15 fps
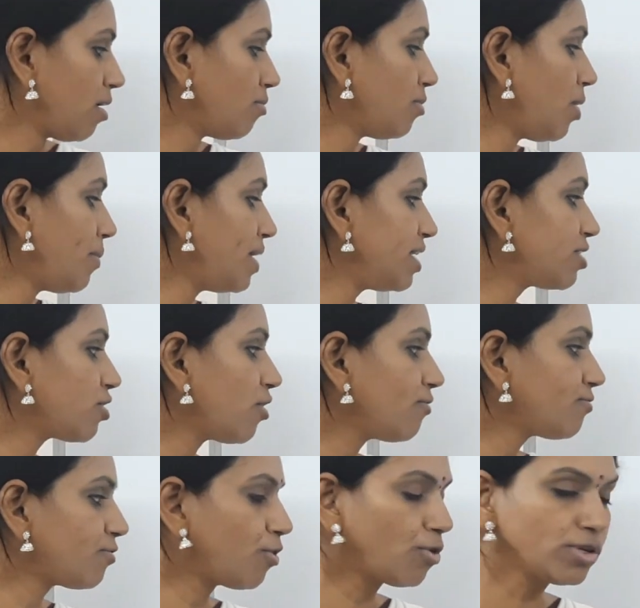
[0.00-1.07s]
Moment of
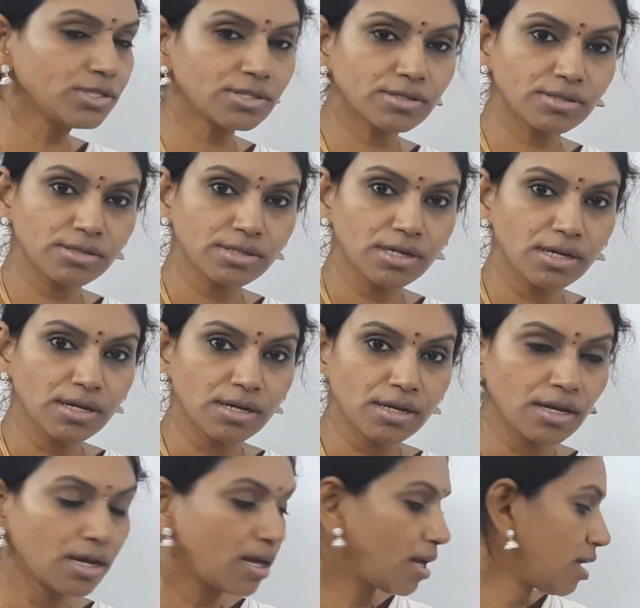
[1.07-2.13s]
force,
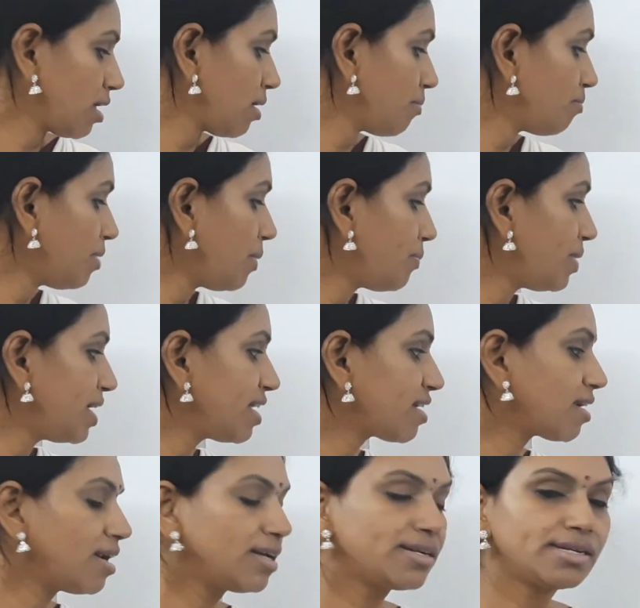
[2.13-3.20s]

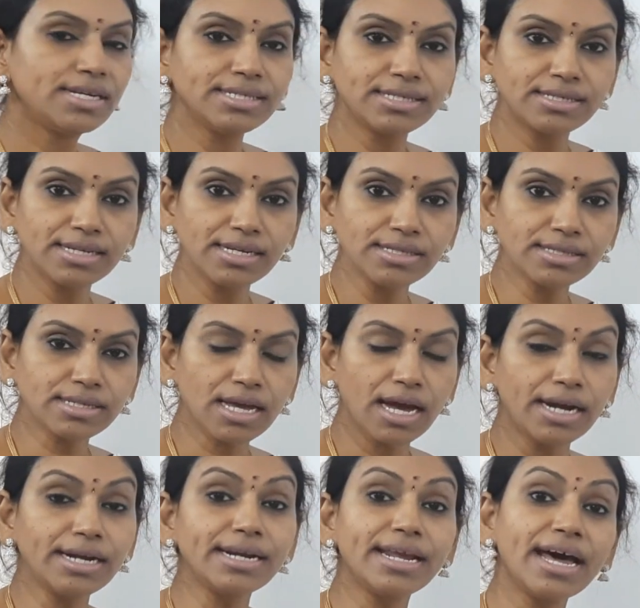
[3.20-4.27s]
perpendicular distance
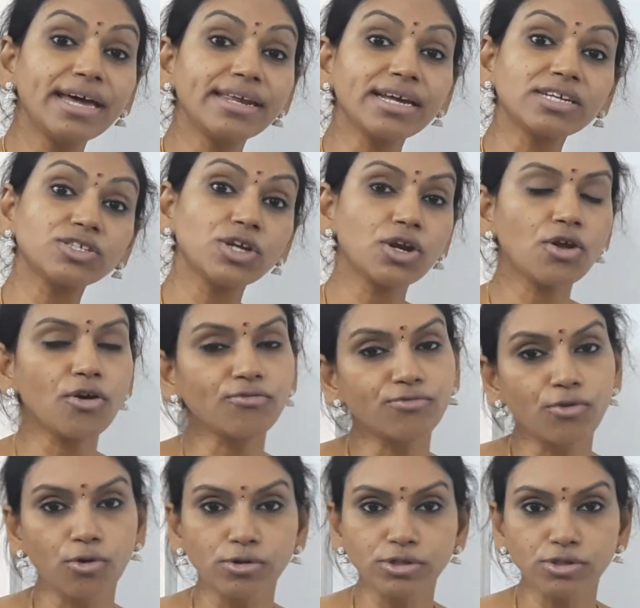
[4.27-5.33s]
and direction of
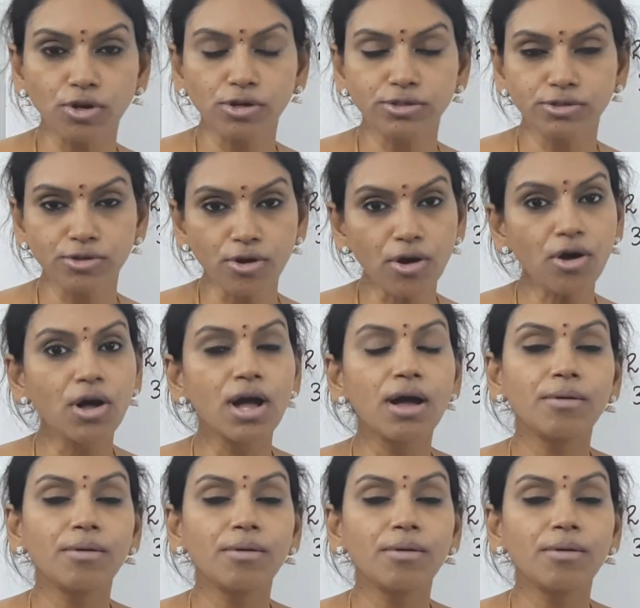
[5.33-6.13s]
force also